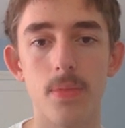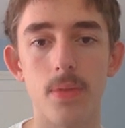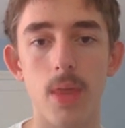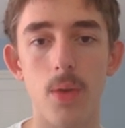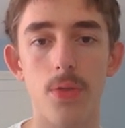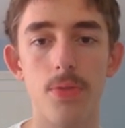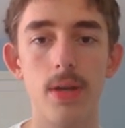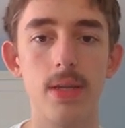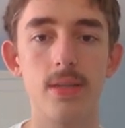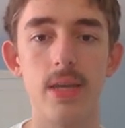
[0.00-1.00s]
They were
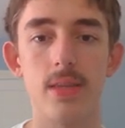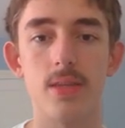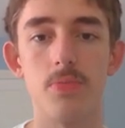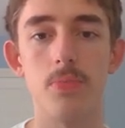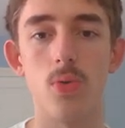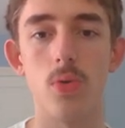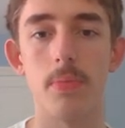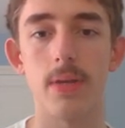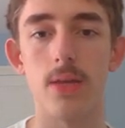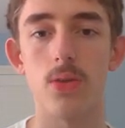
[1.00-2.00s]
threatening to take this pawn,
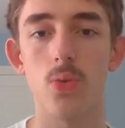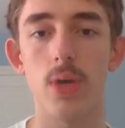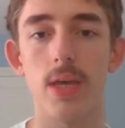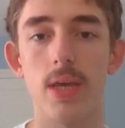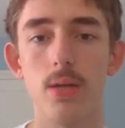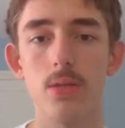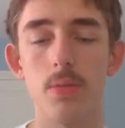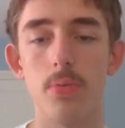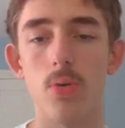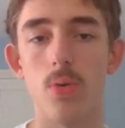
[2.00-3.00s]
but now the queen guards the
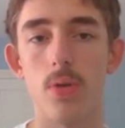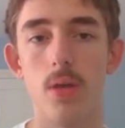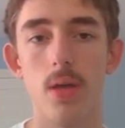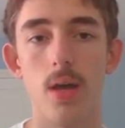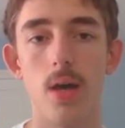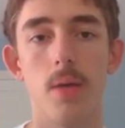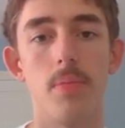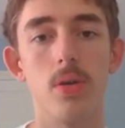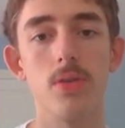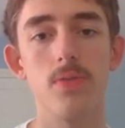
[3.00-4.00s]
pawn.
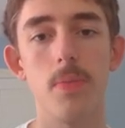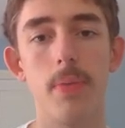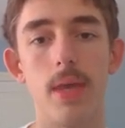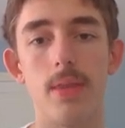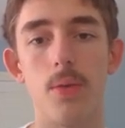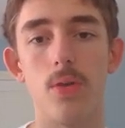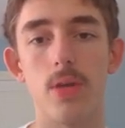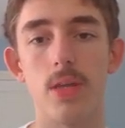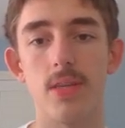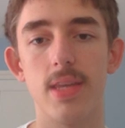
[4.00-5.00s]
Because of the pin they were
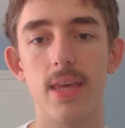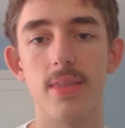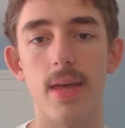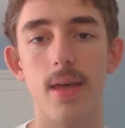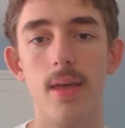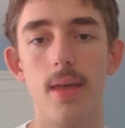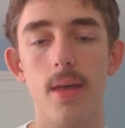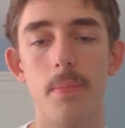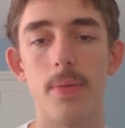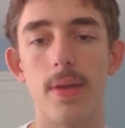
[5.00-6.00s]
looking to take there,
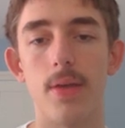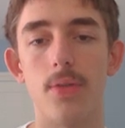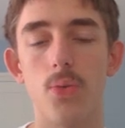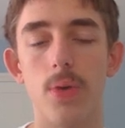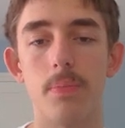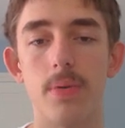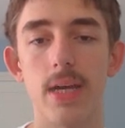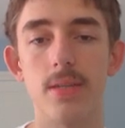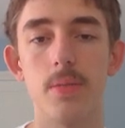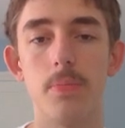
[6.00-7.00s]
but now the queen
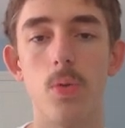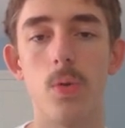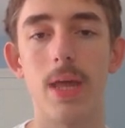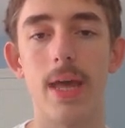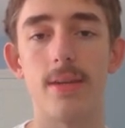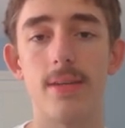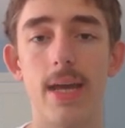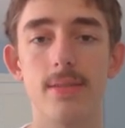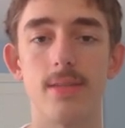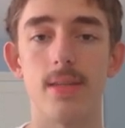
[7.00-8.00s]
protects the pawn and
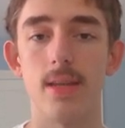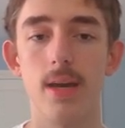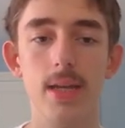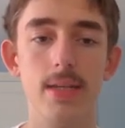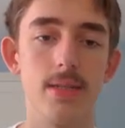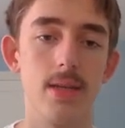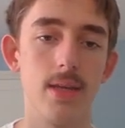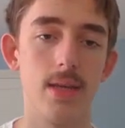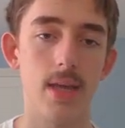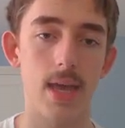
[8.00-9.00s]
attacks the knight,
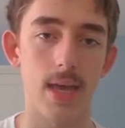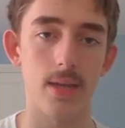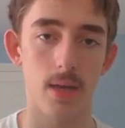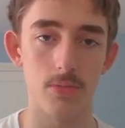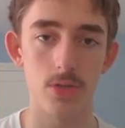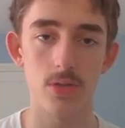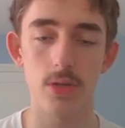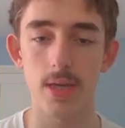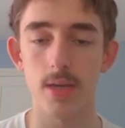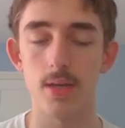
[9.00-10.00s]
and I'm just
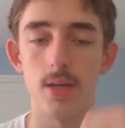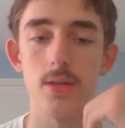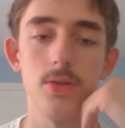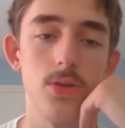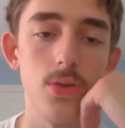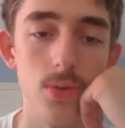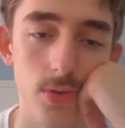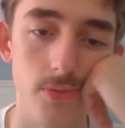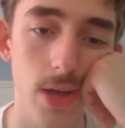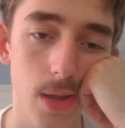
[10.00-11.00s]
looking to
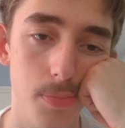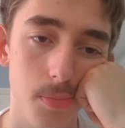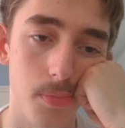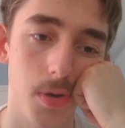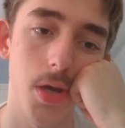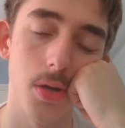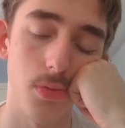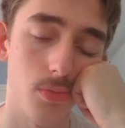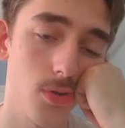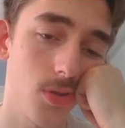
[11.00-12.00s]
develop my
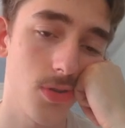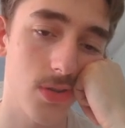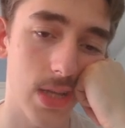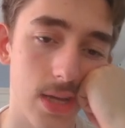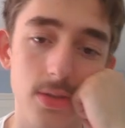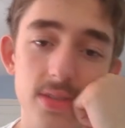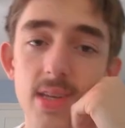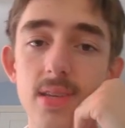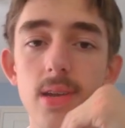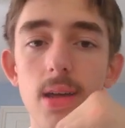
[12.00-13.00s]
rooks down the
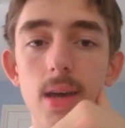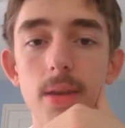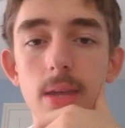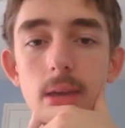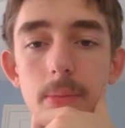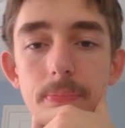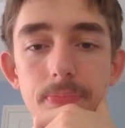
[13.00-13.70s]
center line here.